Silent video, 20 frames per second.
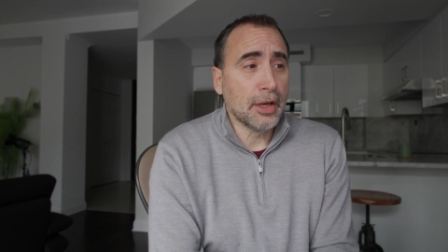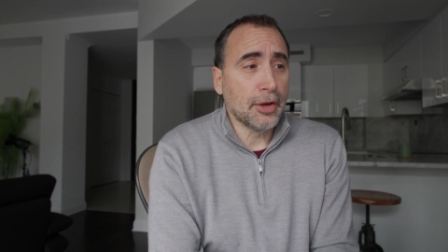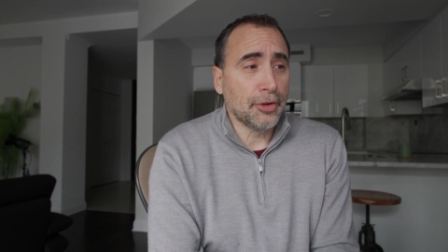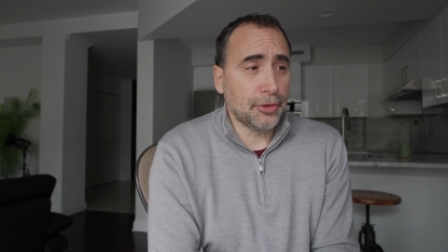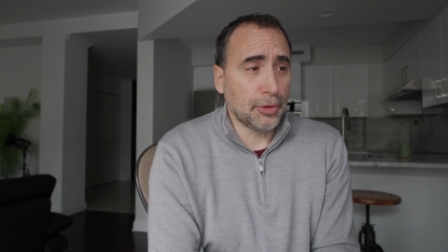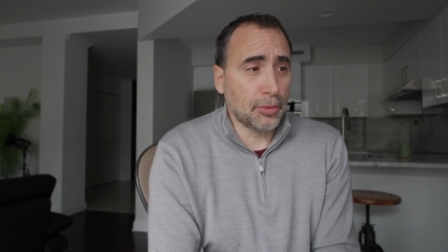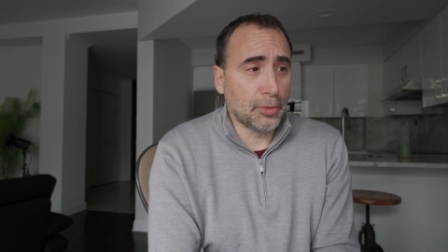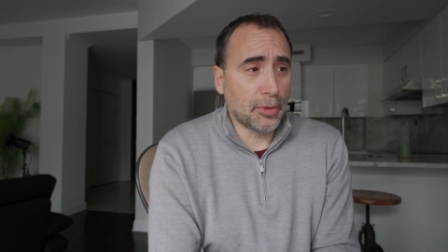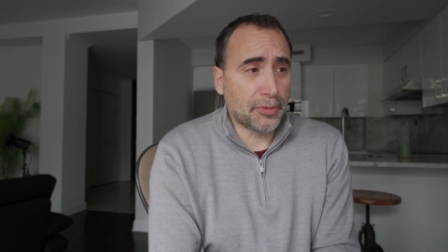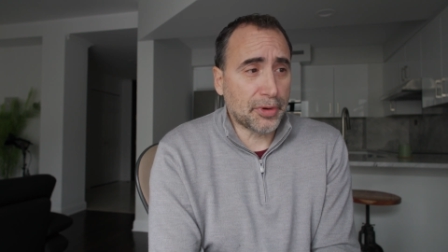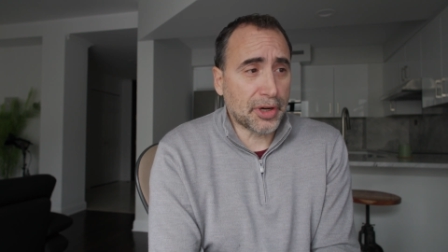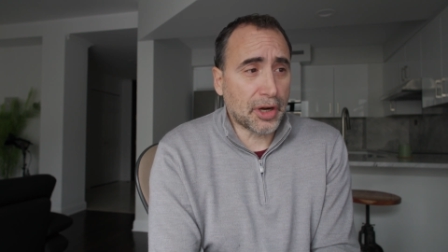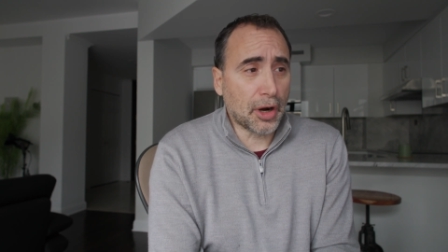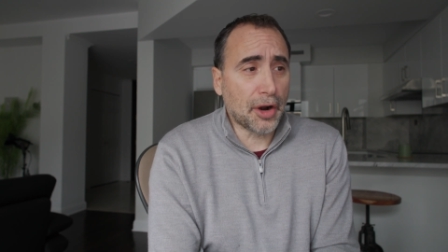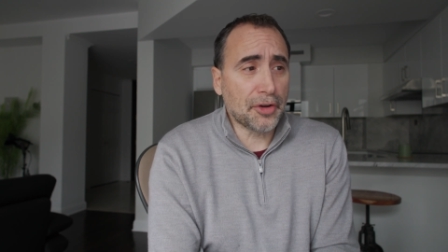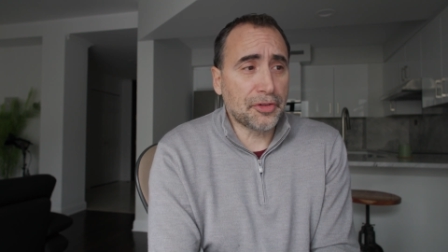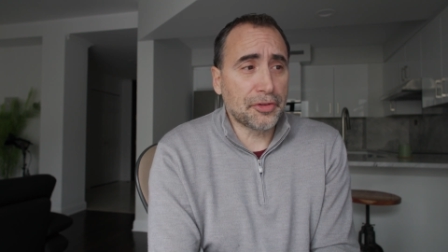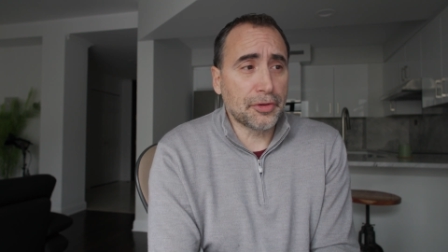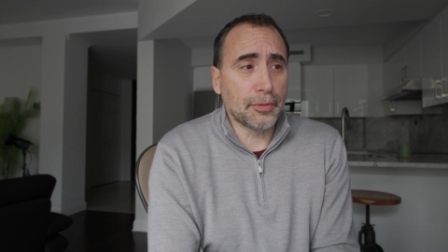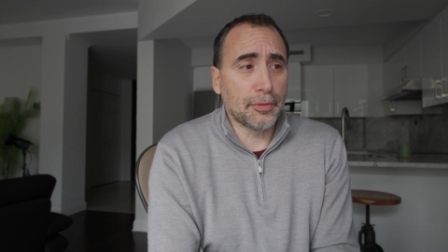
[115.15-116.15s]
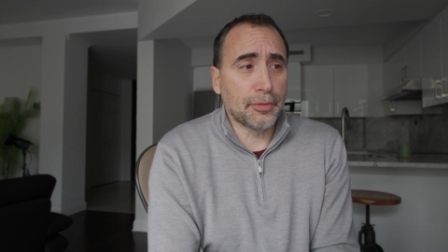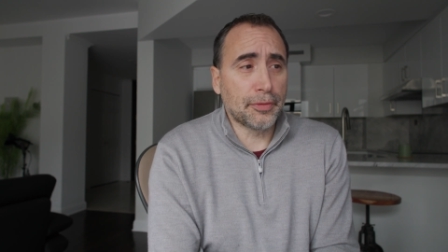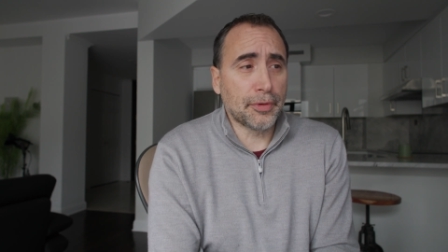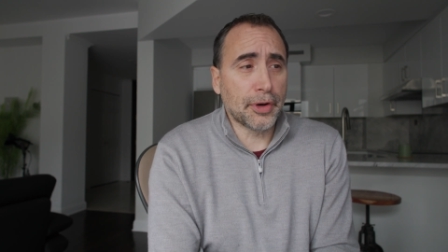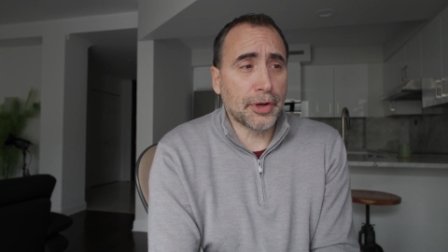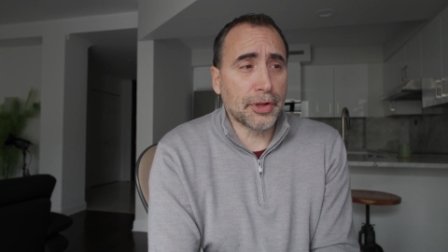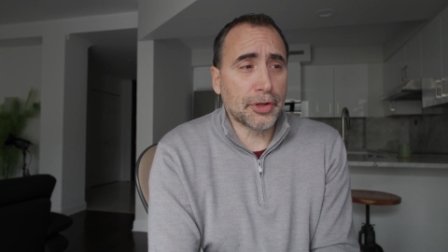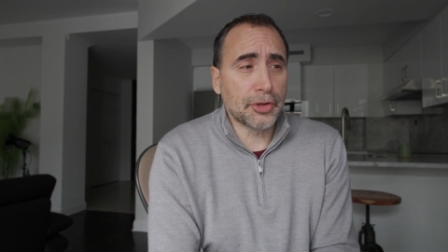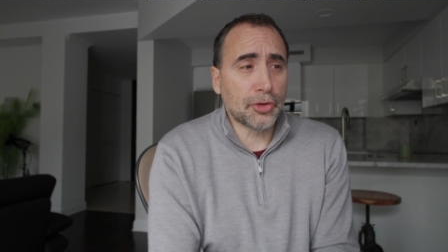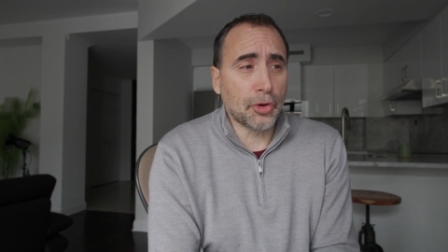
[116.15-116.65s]
So with regards to
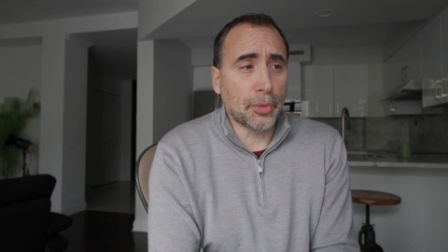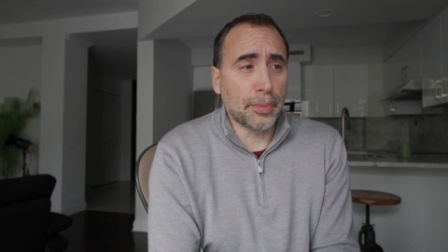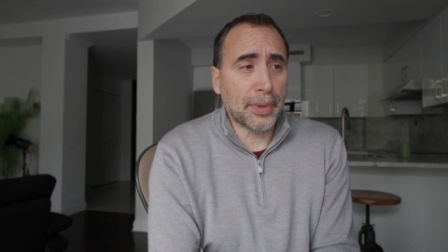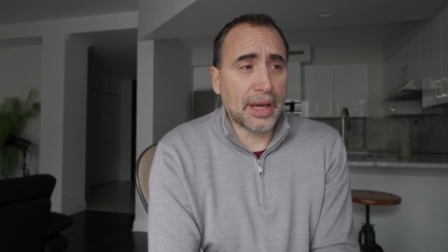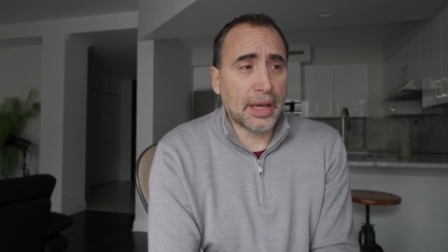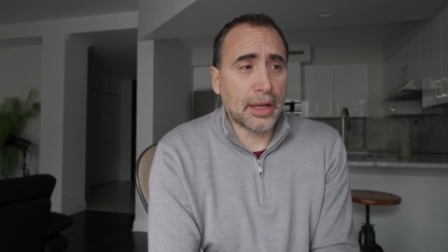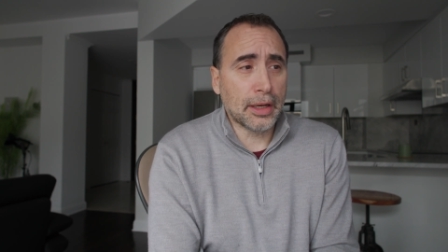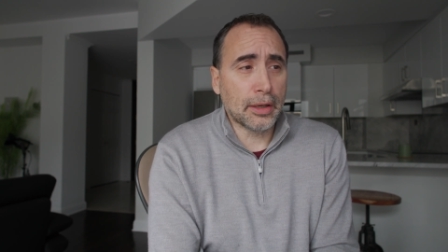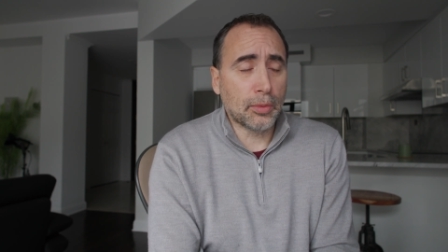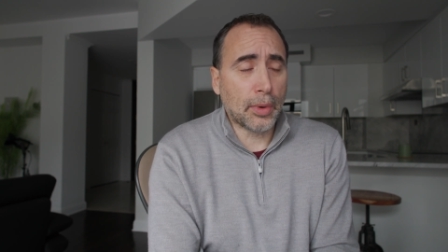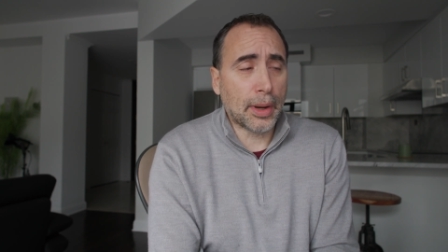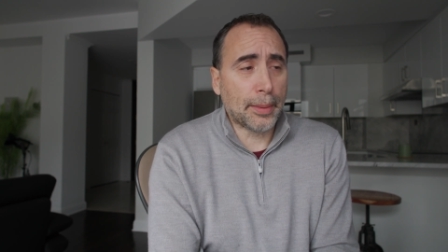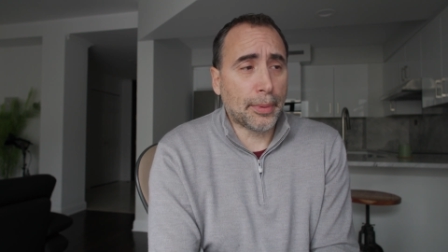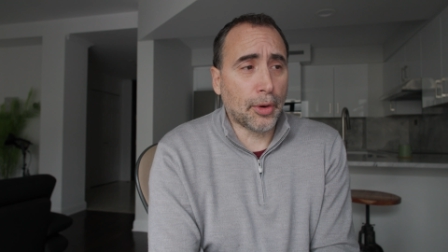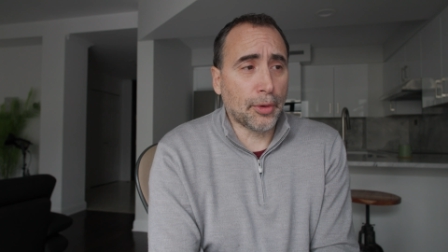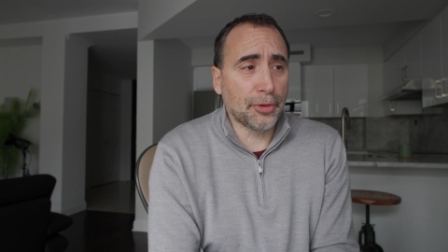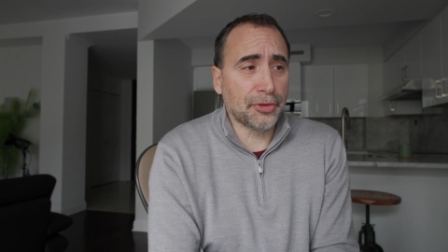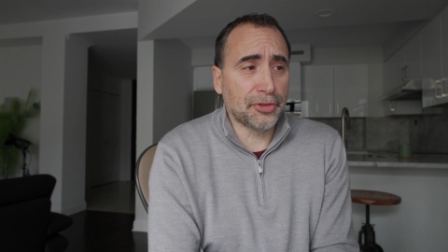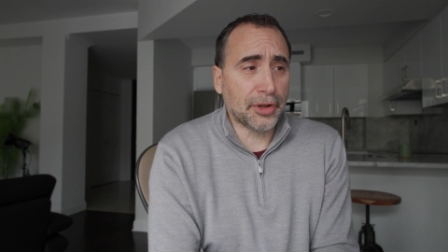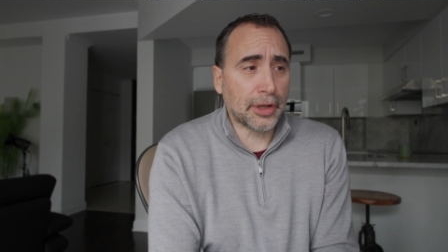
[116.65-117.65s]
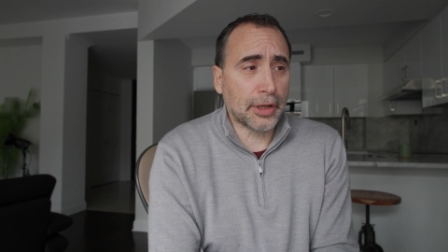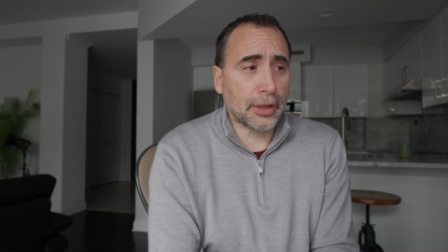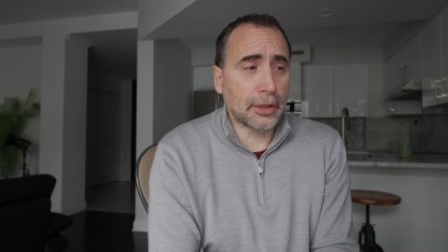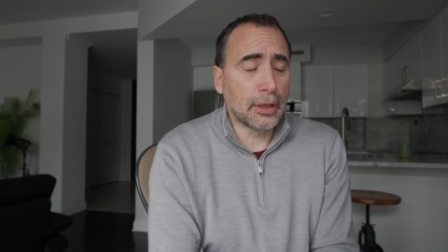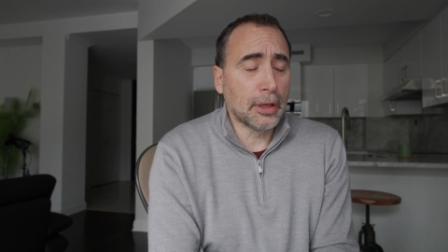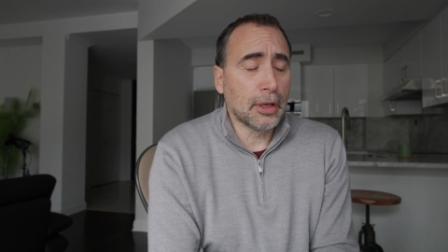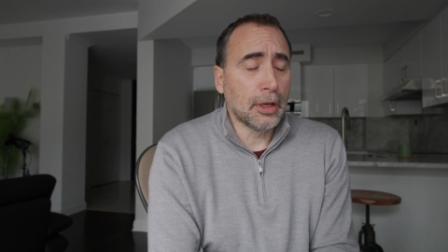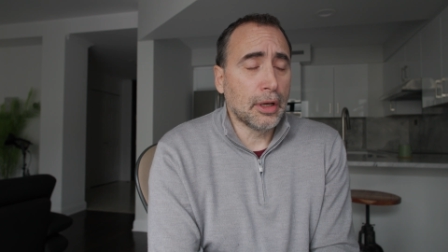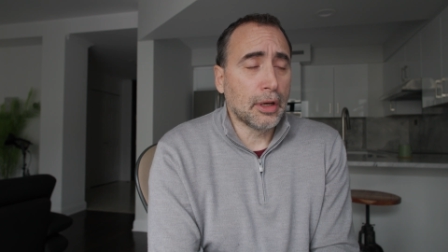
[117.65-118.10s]
the domain and web hosting,